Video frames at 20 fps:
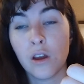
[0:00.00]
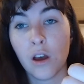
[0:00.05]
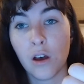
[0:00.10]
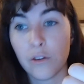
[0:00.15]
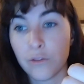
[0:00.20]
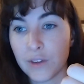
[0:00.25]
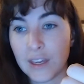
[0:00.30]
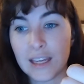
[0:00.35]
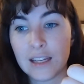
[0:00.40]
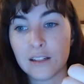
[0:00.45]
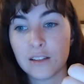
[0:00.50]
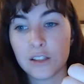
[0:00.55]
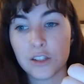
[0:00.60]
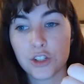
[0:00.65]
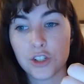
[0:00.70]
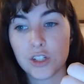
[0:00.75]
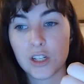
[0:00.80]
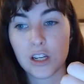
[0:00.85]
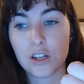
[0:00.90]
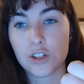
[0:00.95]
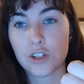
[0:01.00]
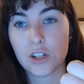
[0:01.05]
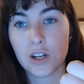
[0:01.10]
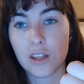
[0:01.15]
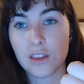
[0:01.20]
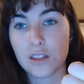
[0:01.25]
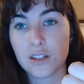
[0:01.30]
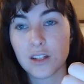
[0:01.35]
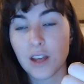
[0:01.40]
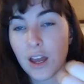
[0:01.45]
of English diction
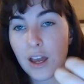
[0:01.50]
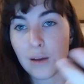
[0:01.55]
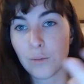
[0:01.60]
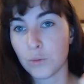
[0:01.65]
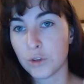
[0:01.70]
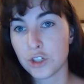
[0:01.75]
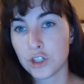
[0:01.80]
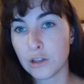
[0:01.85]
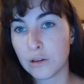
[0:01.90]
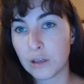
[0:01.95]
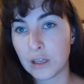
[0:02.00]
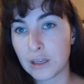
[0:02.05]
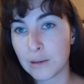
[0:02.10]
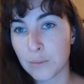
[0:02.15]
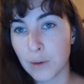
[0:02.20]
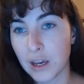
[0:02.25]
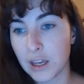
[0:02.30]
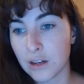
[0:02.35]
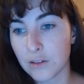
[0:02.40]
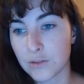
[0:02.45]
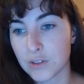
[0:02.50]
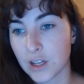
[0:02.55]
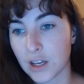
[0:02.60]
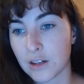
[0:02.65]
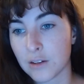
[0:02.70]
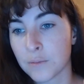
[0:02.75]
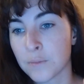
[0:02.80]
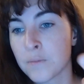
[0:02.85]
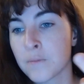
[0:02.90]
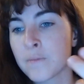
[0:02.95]
at the time, which he might have
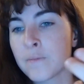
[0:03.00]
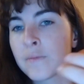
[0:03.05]
done.